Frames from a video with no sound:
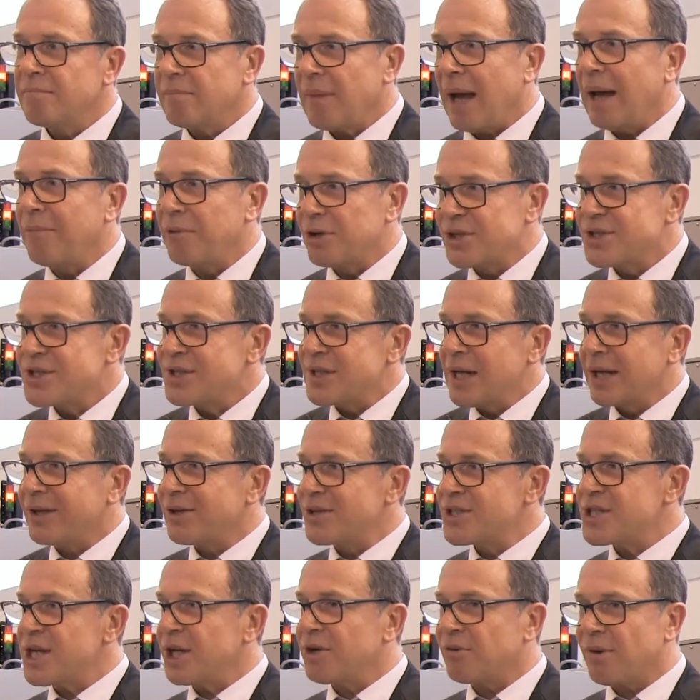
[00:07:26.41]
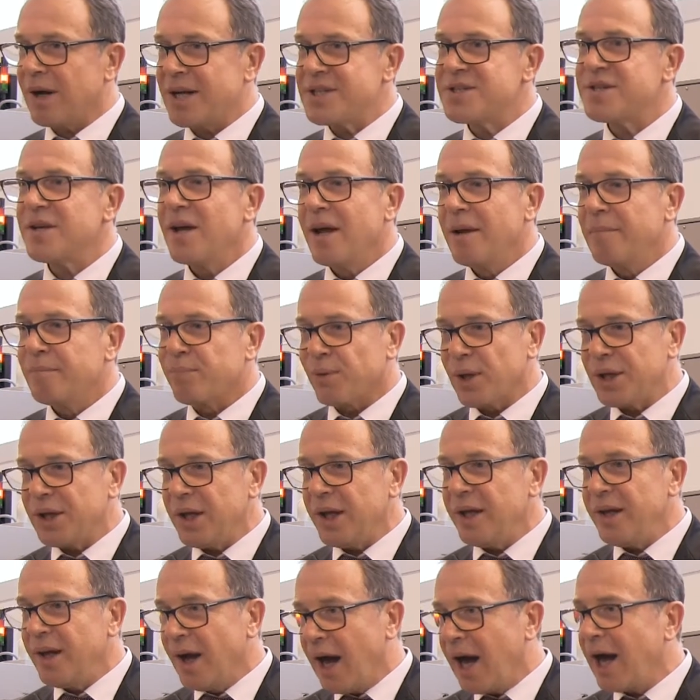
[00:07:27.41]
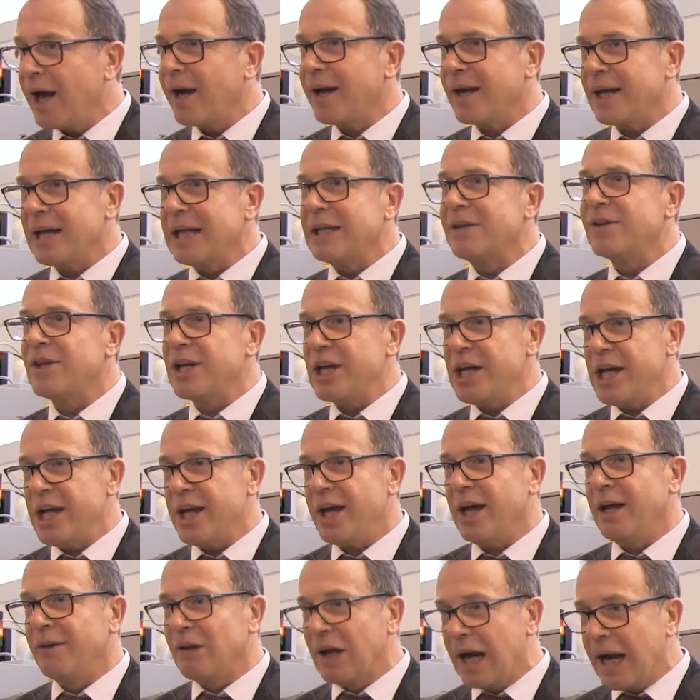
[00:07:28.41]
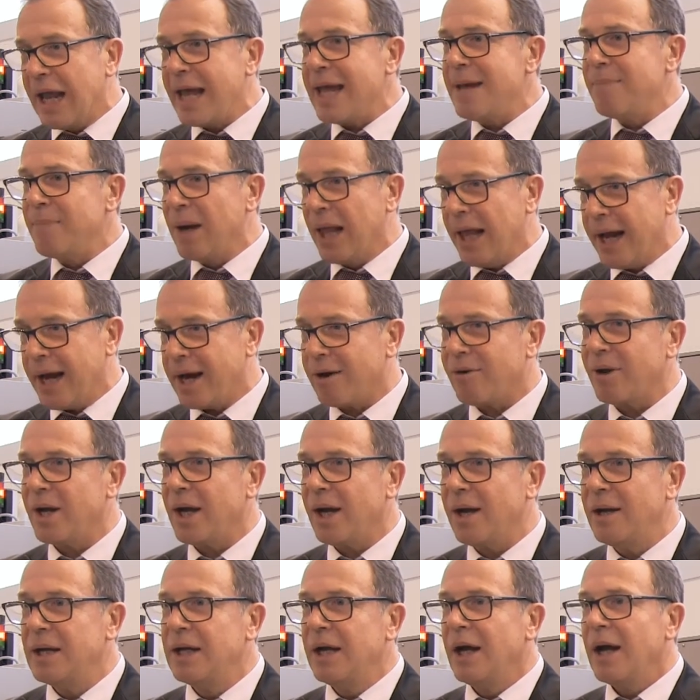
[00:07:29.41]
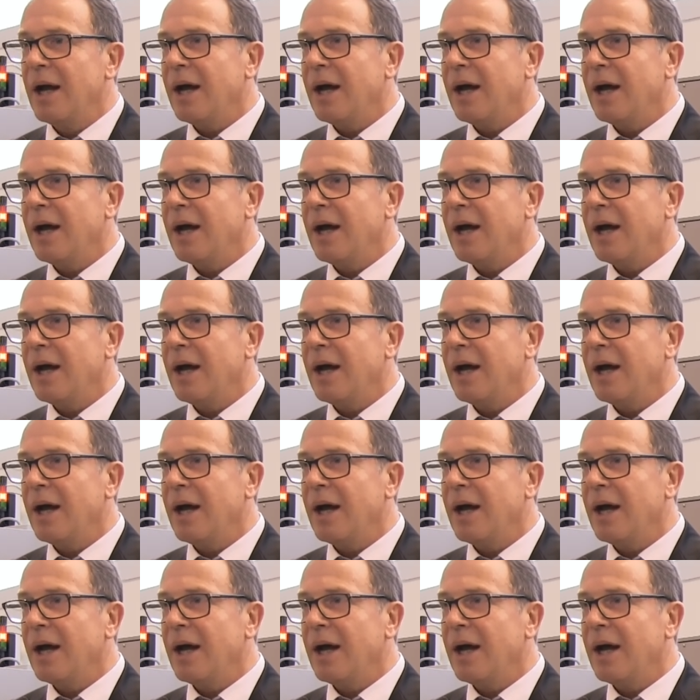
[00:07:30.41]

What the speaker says: I would still consider us pretty young in the label area.